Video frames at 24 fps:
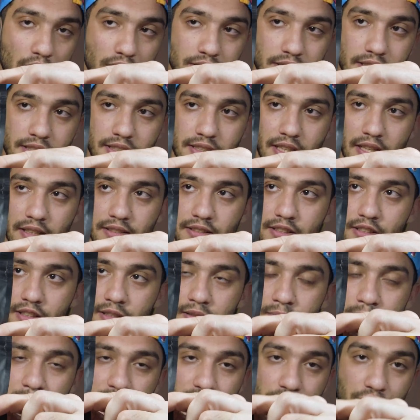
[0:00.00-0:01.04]
process and
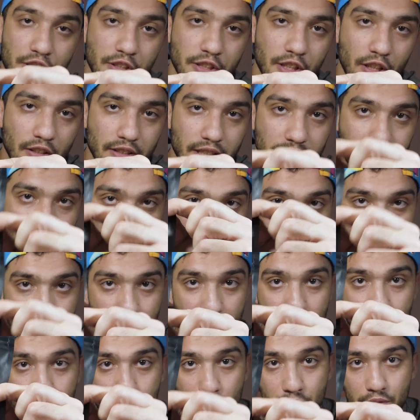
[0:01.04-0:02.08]
the material that have been